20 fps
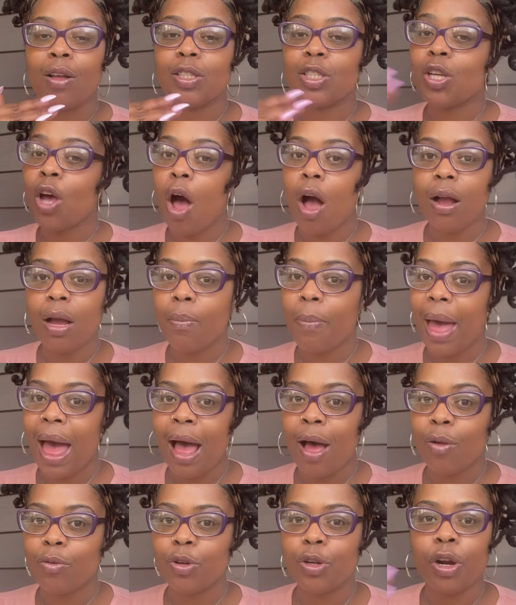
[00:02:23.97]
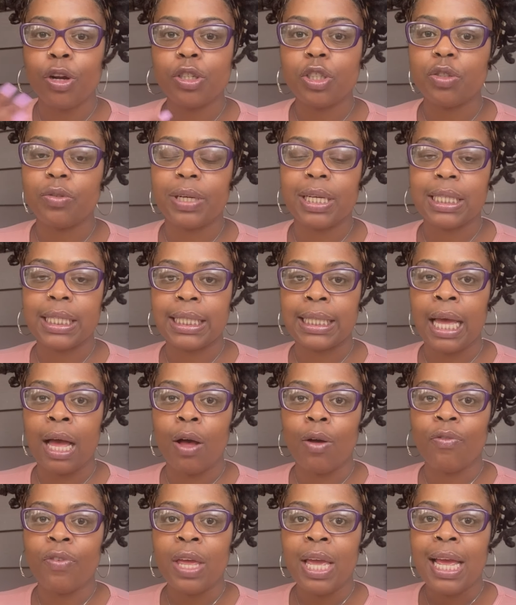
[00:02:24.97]
talk about nurturing
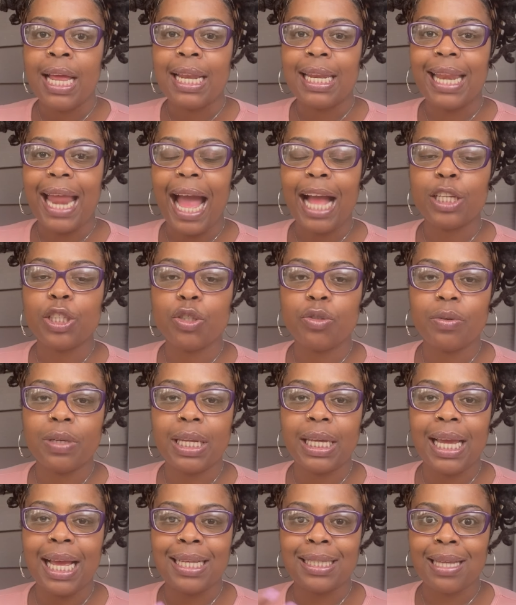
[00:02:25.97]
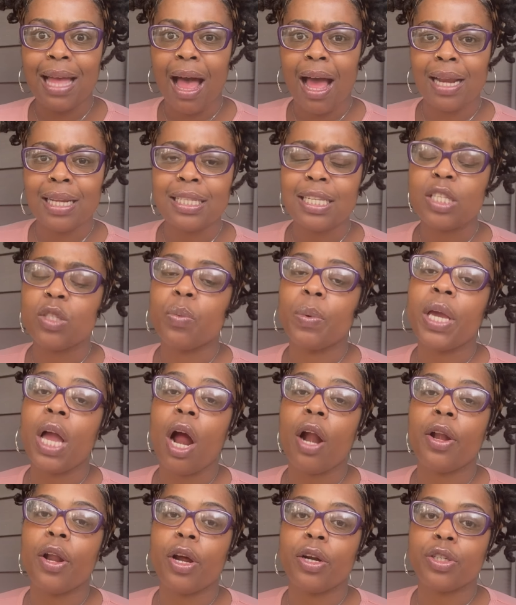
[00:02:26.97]
self, naturally, as goddesses, we
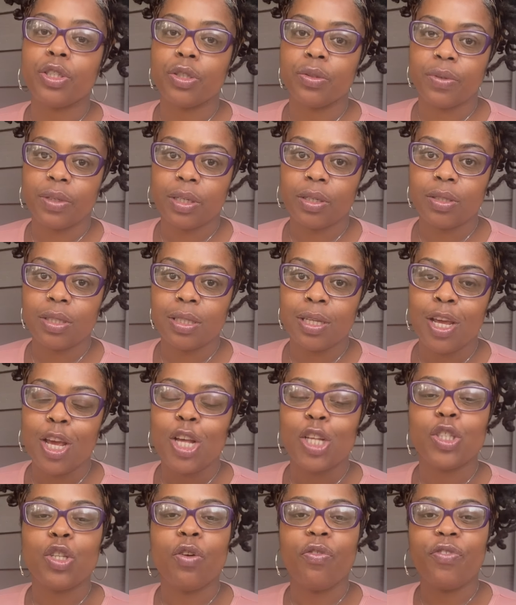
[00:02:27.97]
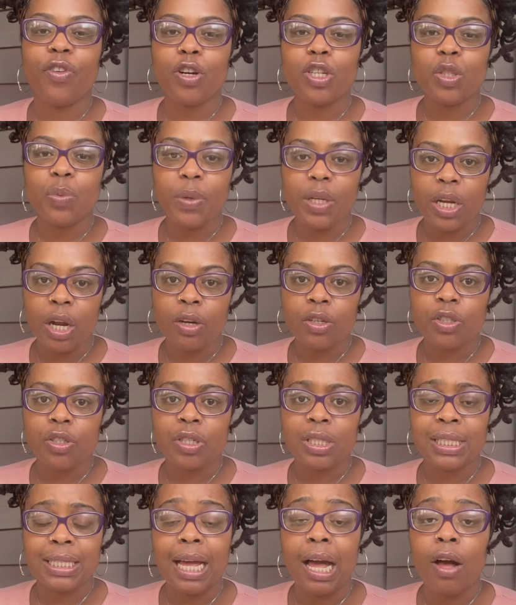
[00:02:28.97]
are nurturers. So first we
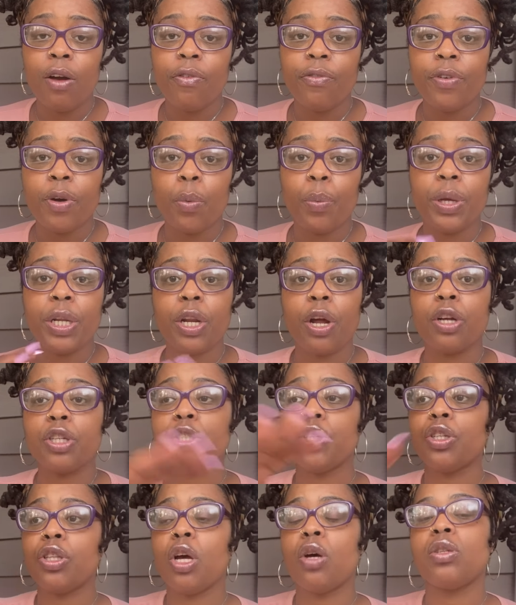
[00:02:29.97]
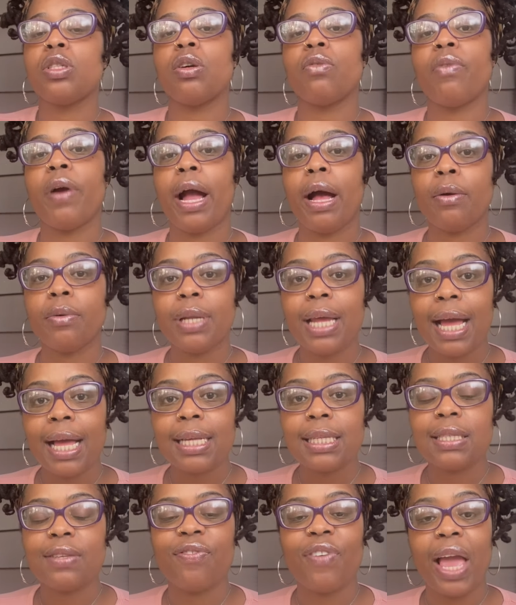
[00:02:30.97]
nurture self, we nurture those around
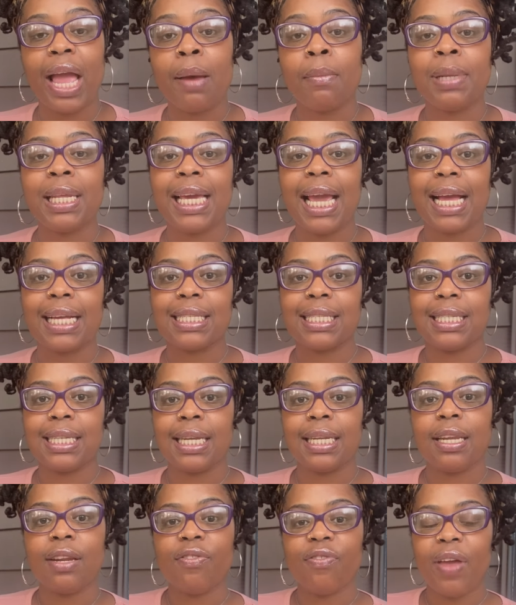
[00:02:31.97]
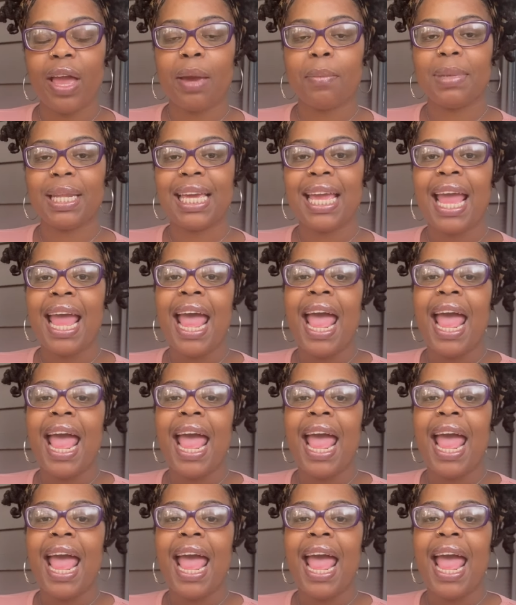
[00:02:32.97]
us, family, extended family,